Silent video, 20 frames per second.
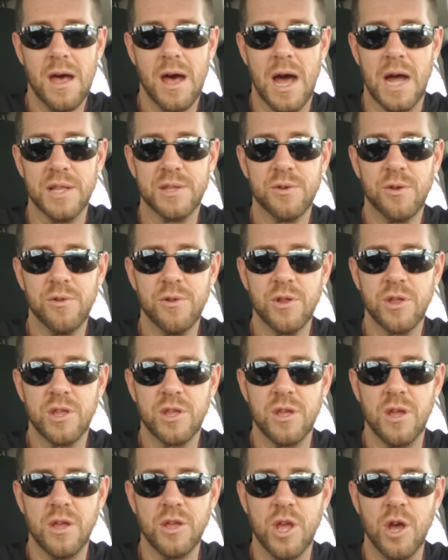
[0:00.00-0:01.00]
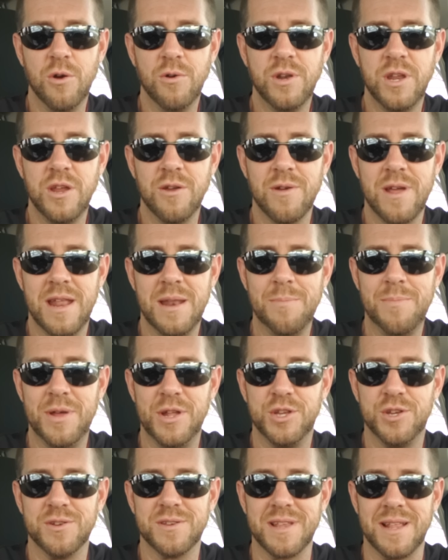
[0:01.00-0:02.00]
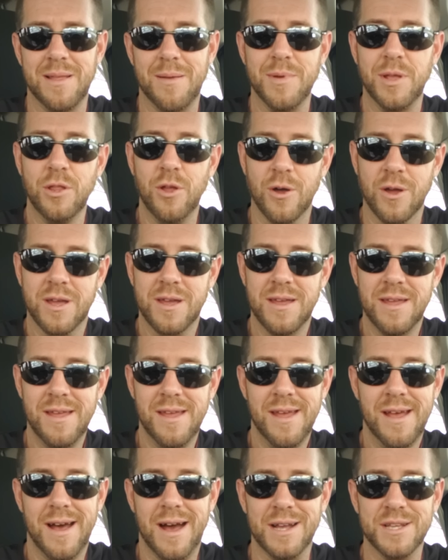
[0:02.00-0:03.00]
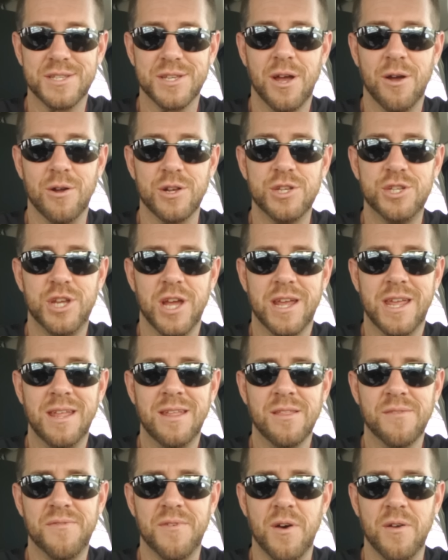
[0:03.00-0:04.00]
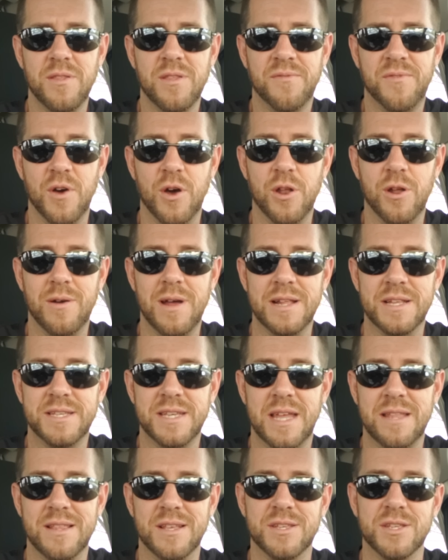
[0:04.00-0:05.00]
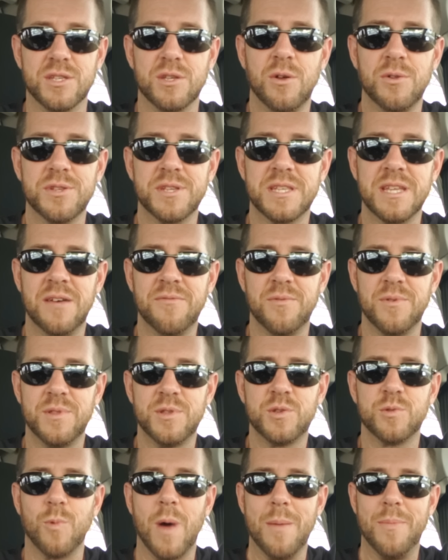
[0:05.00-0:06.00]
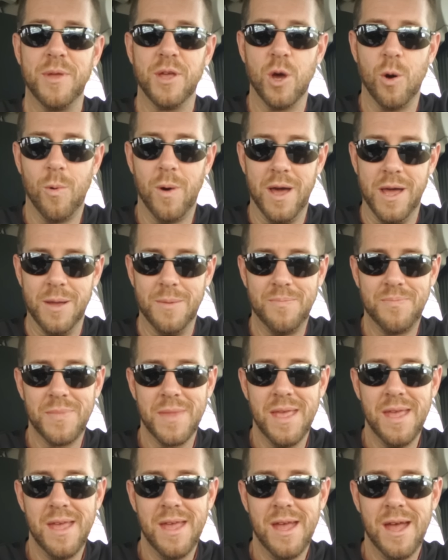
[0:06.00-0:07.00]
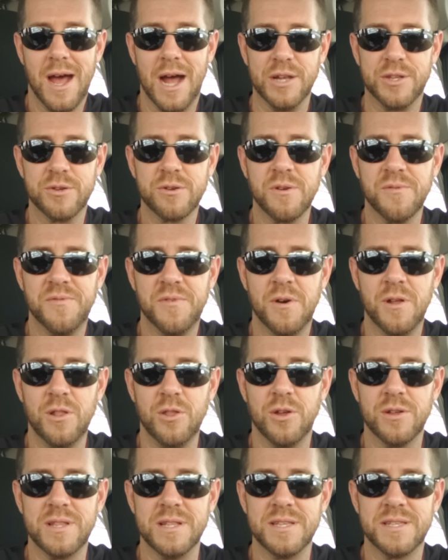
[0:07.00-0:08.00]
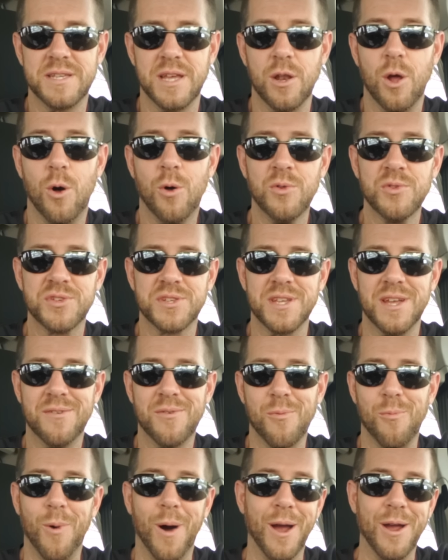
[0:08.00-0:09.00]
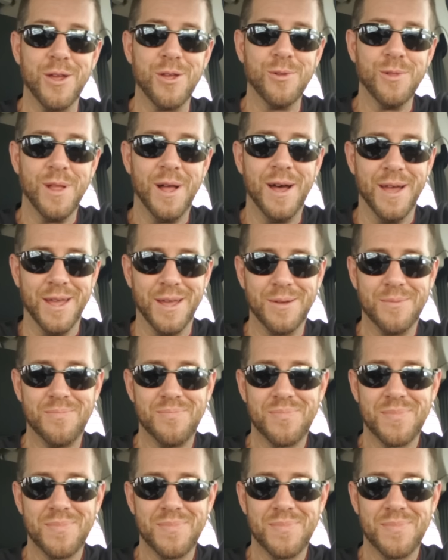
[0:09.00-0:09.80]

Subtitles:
I told her, go to your hidden pictures and let me look. I saw her checking the photo and saying this is old stuff with swiping away. I took her phone, looked, and said, old stuff, why are you lying?